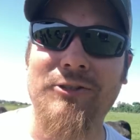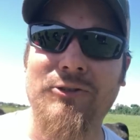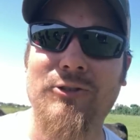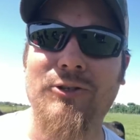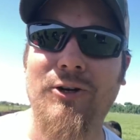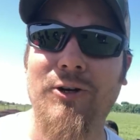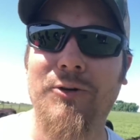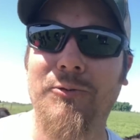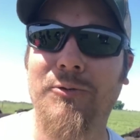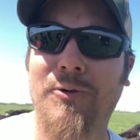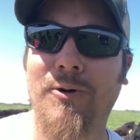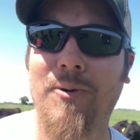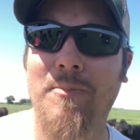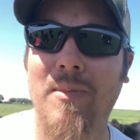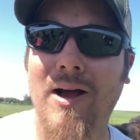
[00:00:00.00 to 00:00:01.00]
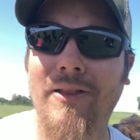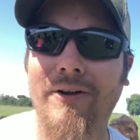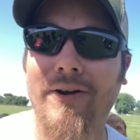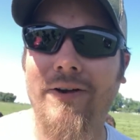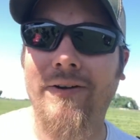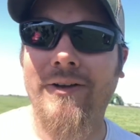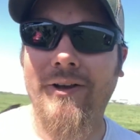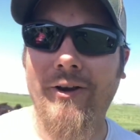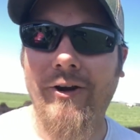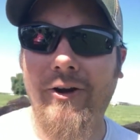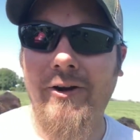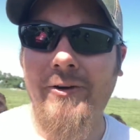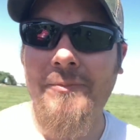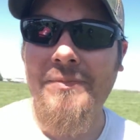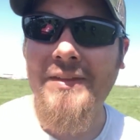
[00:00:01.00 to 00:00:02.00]
concern for mother
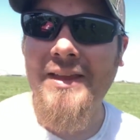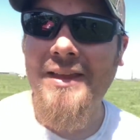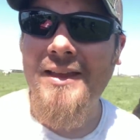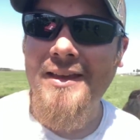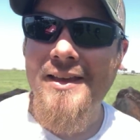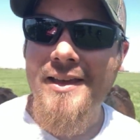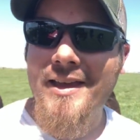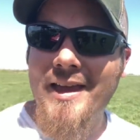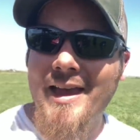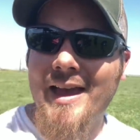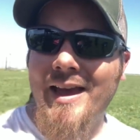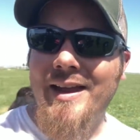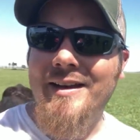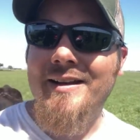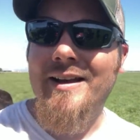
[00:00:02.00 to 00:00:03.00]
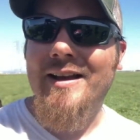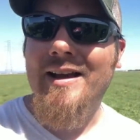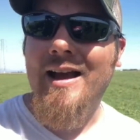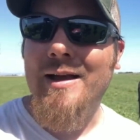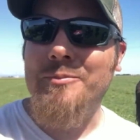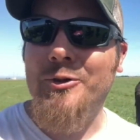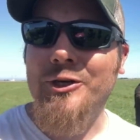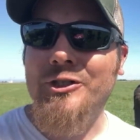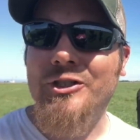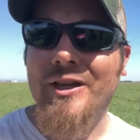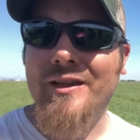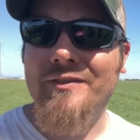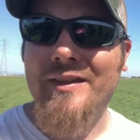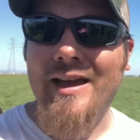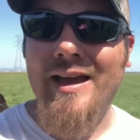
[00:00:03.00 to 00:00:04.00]
here and I
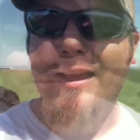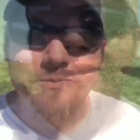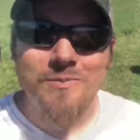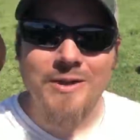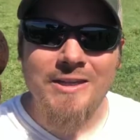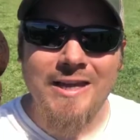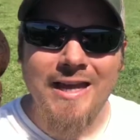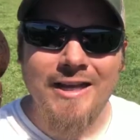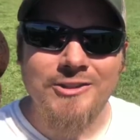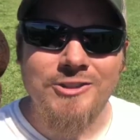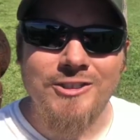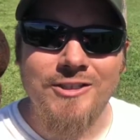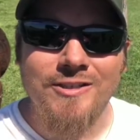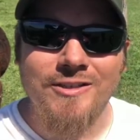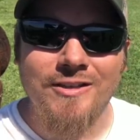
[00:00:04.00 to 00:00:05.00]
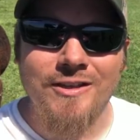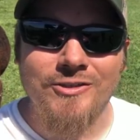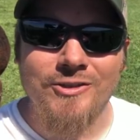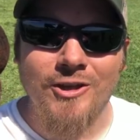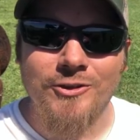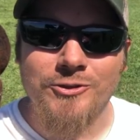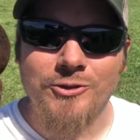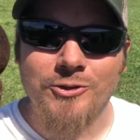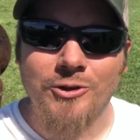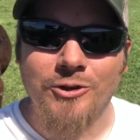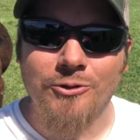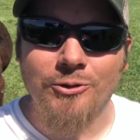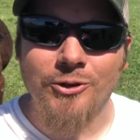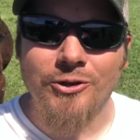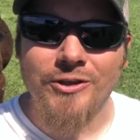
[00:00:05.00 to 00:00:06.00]
appreciate that. But yeah, she is also doing
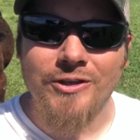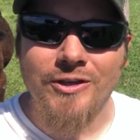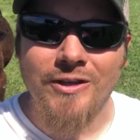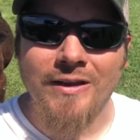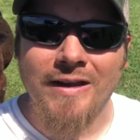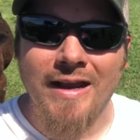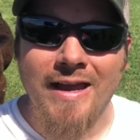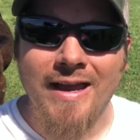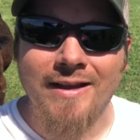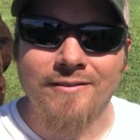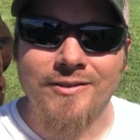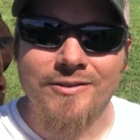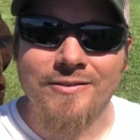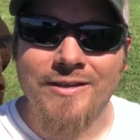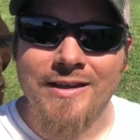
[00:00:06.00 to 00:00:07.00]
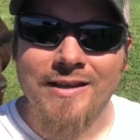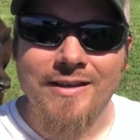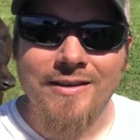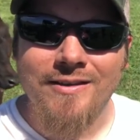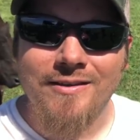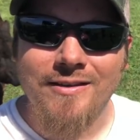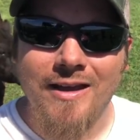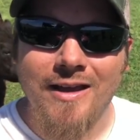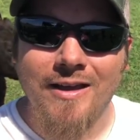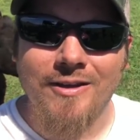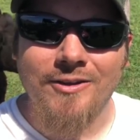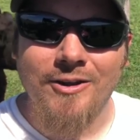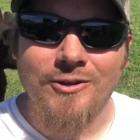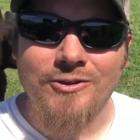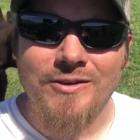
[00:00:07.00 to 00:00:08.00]
really good. I haven't uh,
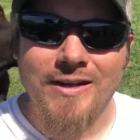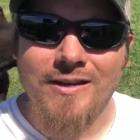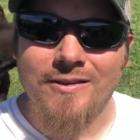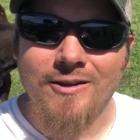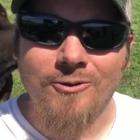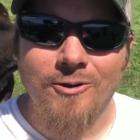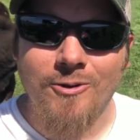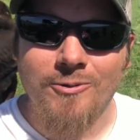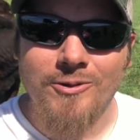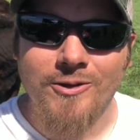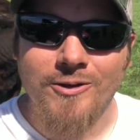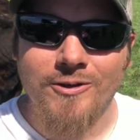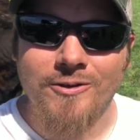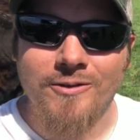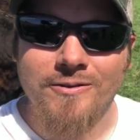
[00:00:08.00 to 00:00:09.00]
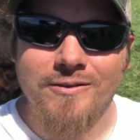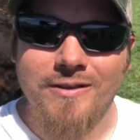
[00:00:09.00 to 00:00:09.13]
noticed anything wrong with her